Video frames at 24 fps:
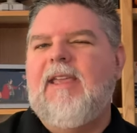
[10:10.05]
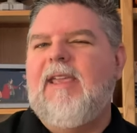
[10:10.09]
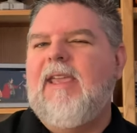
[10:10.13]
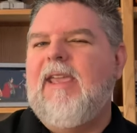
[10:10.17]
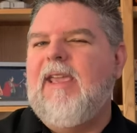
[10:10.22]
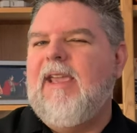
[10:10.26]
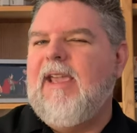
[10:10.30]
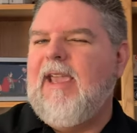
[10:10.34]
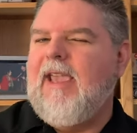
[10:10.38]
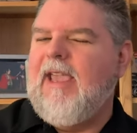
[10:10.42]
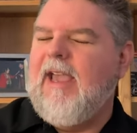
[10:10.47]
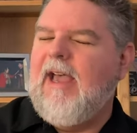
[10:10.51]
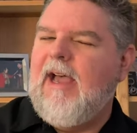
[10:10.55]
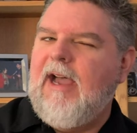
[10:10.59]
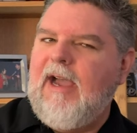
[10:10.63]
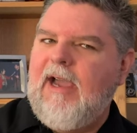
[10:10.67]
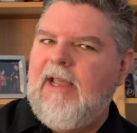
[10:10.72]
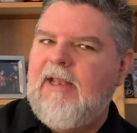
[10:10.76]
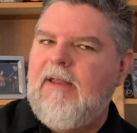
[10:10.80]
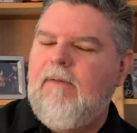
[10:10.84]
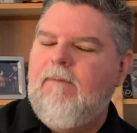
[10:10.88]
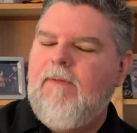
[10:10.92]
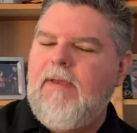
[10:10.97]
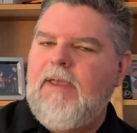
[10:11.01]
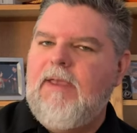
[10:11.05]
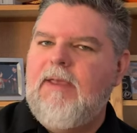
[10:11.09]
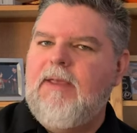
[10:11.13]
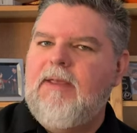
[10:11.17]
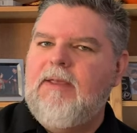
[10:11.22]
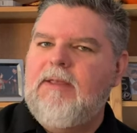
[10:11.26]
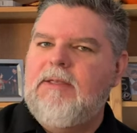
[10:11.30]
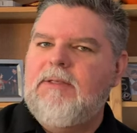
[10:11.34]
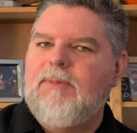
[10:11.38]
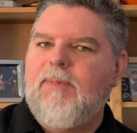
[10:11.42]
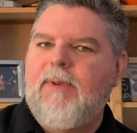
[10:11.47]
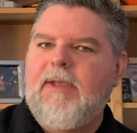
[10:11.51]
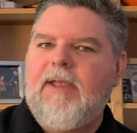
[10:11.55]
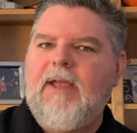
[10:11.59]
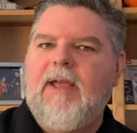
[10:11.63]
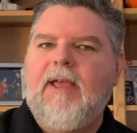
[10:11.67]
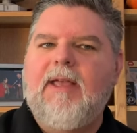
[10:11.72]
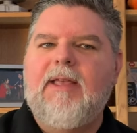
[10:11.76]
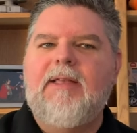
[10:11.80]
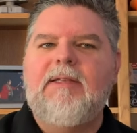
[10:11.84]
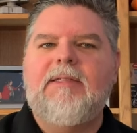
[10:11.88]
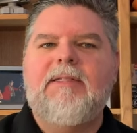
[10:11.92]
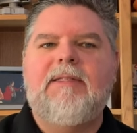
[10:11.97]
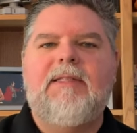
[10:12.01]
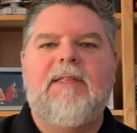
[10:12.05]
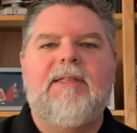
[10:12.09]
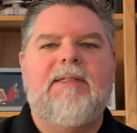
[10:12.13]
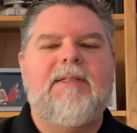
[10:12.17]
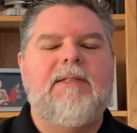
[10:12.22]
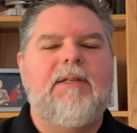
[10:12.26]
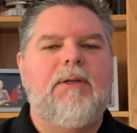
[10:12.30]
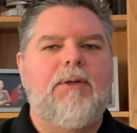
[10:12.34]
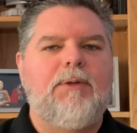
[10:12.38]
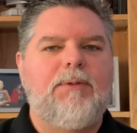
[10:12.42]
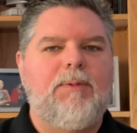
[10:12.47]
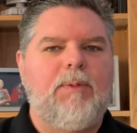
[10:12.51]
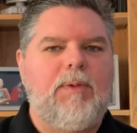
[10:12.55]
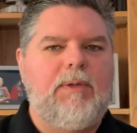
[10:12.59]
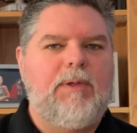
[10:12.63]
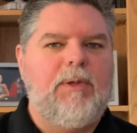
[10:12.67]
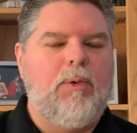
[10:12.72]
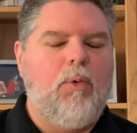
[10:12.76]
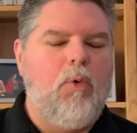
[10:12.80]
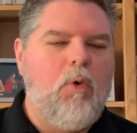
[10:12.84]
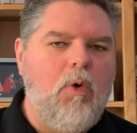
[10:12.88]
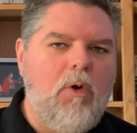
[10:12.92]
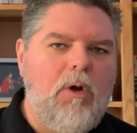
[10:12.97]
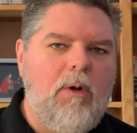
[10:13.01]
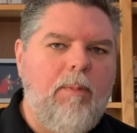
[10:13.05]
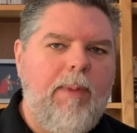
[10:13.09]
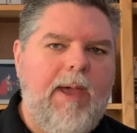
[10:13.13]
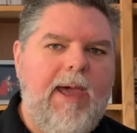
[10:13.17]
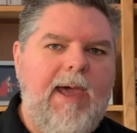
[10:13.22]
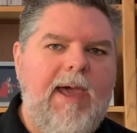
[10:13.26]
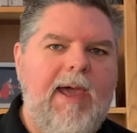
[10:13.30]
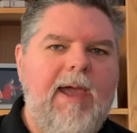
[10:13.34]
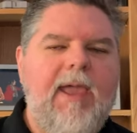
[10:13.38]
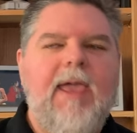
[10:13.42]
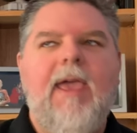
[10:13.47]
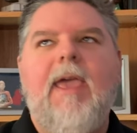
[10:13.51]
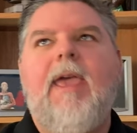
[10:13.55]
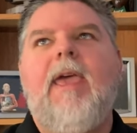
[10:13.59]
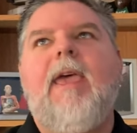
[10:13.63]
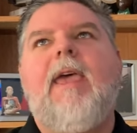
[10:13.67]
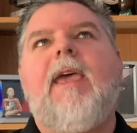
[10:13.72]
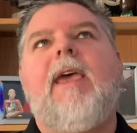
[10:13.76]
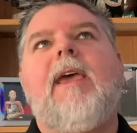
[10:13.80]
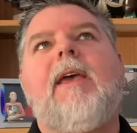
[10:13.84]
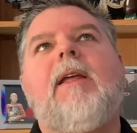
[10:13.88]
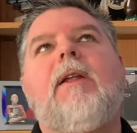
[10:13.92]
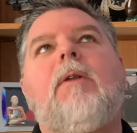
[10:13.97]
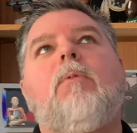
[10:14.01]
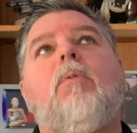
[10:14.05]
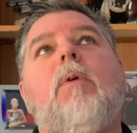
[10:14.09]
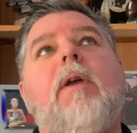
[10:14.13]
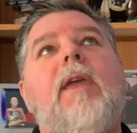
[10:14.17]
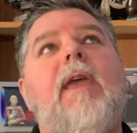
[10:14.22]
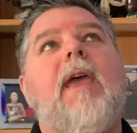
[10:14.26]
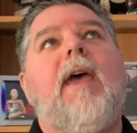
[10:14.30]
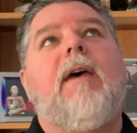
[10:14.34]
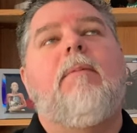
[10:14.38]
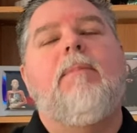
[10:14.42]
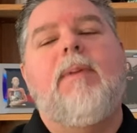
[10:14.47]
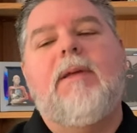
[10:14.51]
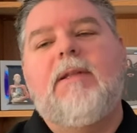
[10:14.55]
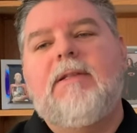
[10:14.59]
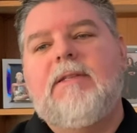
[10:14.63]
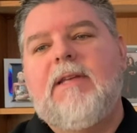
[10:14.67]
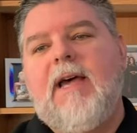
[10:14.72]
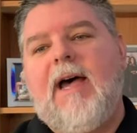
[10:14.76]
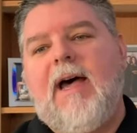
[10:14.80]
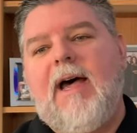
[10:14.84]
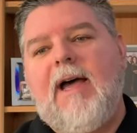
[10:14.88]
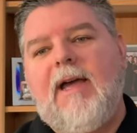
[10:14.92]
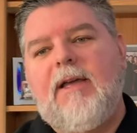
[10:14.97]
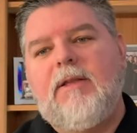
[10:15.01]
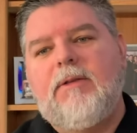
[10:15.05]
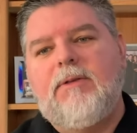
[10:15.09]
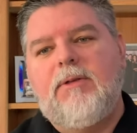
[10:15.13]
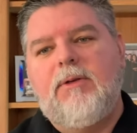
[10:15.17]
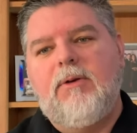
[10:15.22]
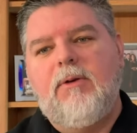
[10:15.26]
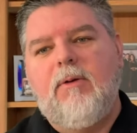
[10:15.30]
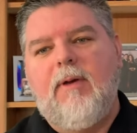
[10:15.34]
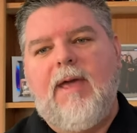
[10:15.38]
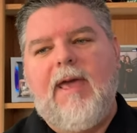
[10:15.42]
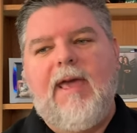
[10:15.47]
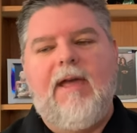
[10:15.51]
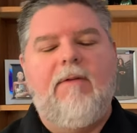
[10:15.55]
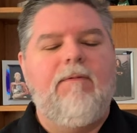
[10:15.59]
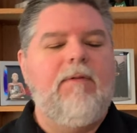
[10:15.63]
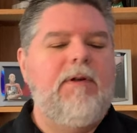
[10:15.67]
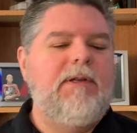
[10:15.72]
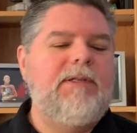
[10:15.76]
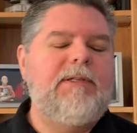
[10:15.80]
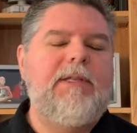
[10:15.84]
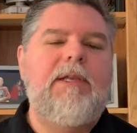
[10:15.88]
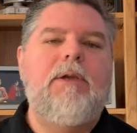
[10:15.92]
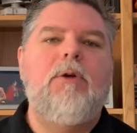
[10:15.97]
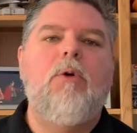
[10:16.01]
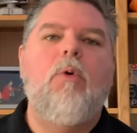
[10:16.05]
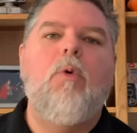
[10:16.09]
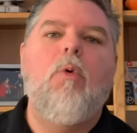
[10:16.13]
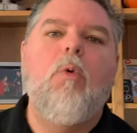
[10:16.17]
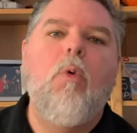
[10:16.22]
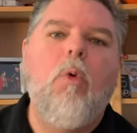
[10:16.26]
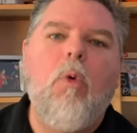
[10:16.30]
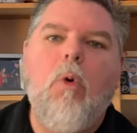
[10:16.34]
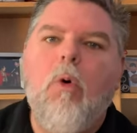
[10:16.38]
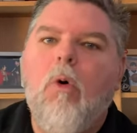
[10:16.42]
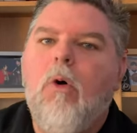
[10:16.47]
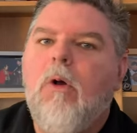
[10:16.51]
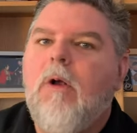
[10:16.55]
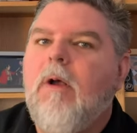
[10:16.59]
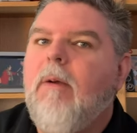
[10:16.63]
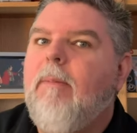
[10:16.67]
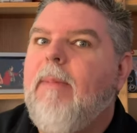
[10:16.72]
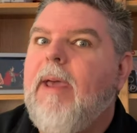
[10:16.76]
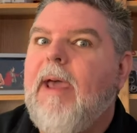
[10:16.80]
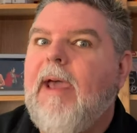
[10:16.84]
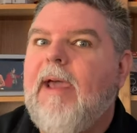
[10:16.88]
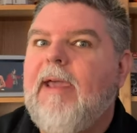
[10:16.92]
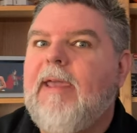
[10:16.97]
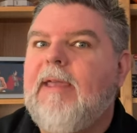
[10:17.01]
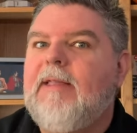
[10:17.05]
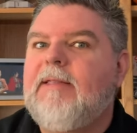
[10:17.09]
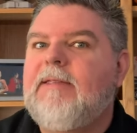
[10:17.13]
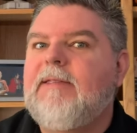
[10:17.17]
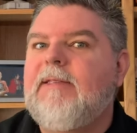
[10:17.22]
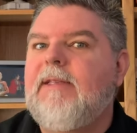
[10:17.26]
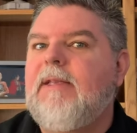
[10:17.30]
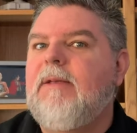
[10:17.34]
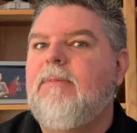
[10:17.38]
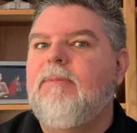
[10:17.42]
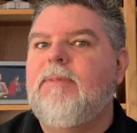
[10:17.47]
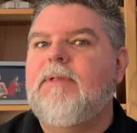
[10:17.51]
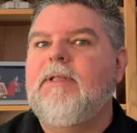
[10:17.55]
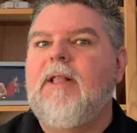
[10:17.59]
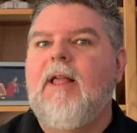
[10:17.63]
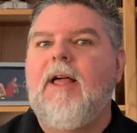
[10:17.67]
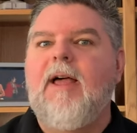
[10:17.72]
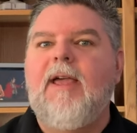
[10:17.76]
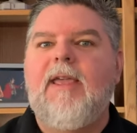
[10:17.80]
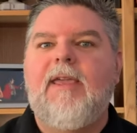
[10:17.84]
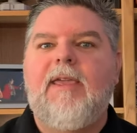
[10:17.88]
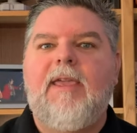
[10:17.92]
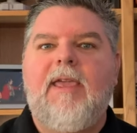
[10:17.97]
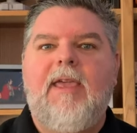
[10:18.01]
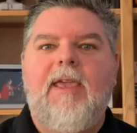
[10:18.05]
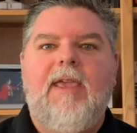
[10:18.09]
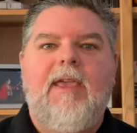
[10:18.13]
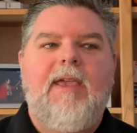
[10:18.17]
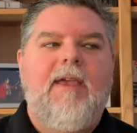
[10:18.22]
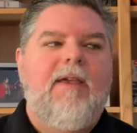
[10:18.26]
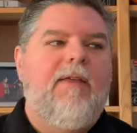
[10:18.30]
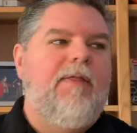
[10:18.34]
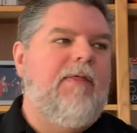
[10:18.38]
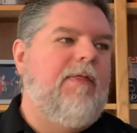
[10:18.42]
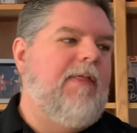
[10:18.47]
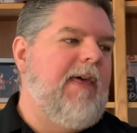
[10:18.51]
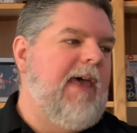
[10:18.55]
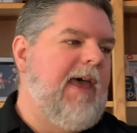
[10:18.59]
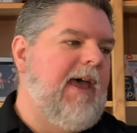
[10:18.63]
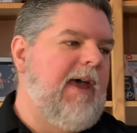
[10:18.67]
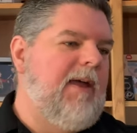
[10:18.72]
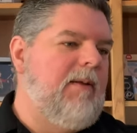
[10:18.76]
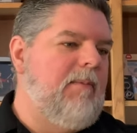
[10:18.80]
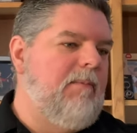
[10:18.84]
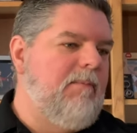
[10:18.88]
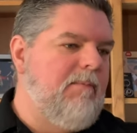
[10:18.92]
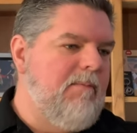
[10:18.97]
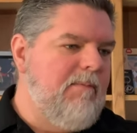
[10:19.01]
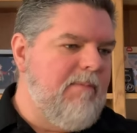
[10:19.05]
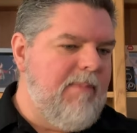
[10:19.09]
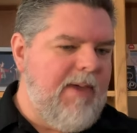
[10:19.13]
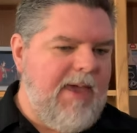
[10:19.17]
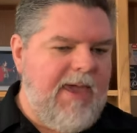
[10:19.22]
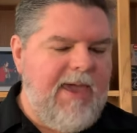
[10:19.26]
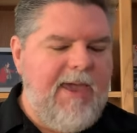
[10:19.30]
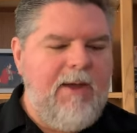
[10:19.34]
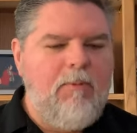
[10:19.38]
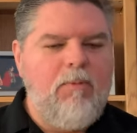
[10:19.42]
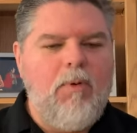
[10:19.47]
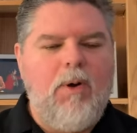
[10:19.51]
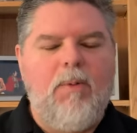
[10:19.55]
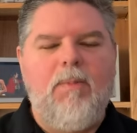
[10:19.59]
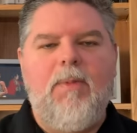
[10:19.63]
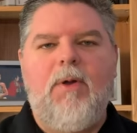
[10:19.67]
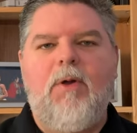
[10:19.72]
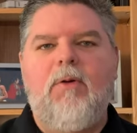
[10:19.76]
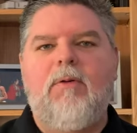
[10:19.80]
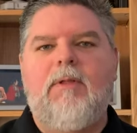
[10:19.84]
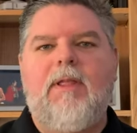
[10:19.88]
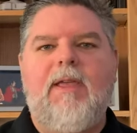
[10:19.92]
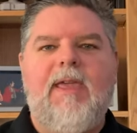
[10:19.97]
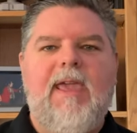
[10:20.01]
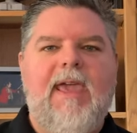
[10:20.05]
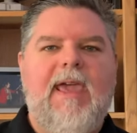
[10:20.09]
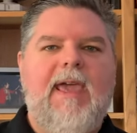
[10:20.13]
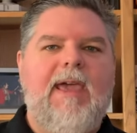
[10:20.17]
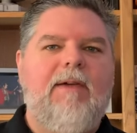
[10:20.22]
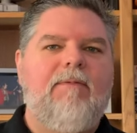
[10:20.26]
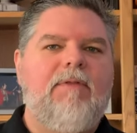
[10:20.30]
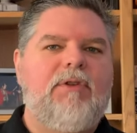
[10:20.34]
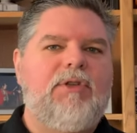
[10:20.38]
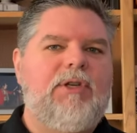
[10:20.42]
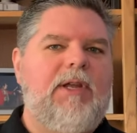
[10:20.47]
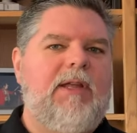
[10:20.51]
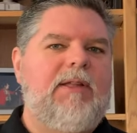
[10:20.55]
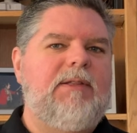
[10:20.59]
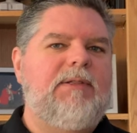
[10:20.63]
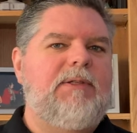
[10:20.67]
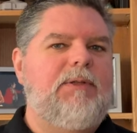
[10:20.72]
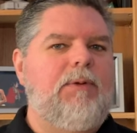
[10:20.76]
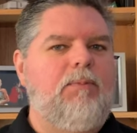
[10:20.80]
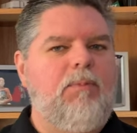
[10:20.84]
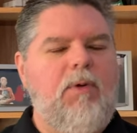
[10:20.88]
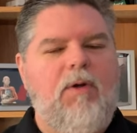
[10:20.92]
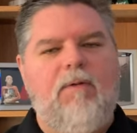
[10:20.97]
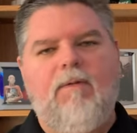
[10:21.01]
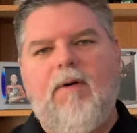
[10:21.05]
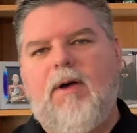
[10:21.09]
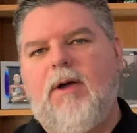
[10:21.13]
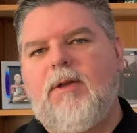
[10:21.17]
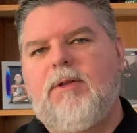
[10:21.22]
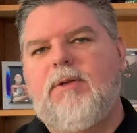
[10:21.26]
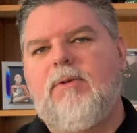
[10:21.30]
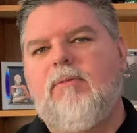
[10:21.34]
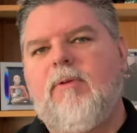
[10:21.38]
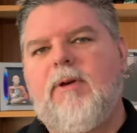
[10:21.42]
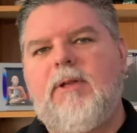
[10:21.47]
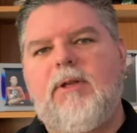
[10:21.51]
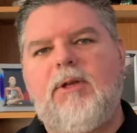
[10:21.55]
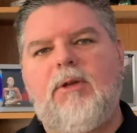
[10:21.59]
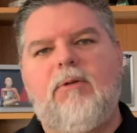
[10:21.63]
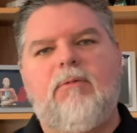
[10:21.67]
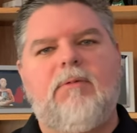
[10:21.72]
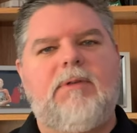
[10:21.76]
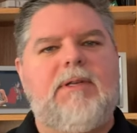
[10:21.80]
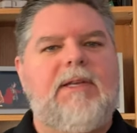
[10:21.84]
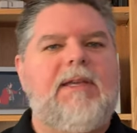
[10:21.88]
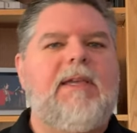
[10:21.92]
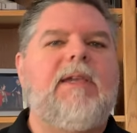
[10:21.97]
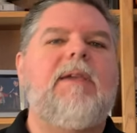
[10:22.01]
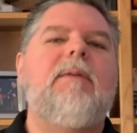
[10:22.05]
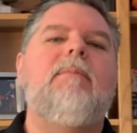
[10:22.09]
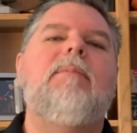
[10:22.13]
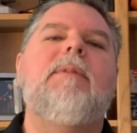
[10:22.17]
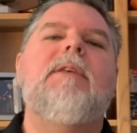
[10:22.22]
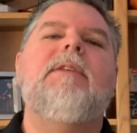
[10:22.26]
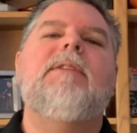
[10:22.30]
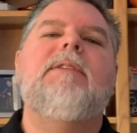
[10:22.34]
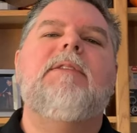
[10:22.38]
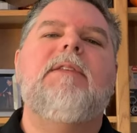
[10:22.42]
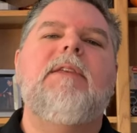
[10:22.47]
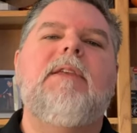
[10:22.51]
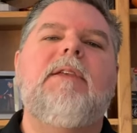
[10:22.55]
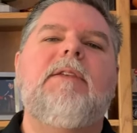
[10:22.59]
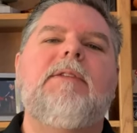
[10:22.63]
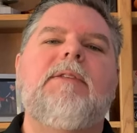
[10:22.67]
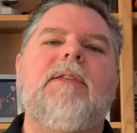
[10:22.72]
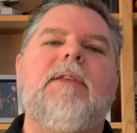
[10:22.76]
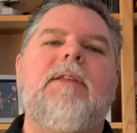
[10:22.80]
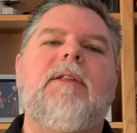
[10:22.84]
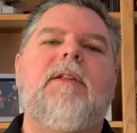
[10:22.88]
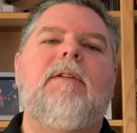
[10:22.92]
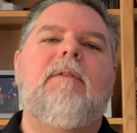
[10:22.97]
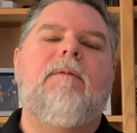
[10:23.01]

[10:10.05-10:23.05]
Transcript: it kind of is because this deals with the quarterback, and we have been tied to every single quarterback, it seems like, that may remotely have a chance to move on to a new team this season.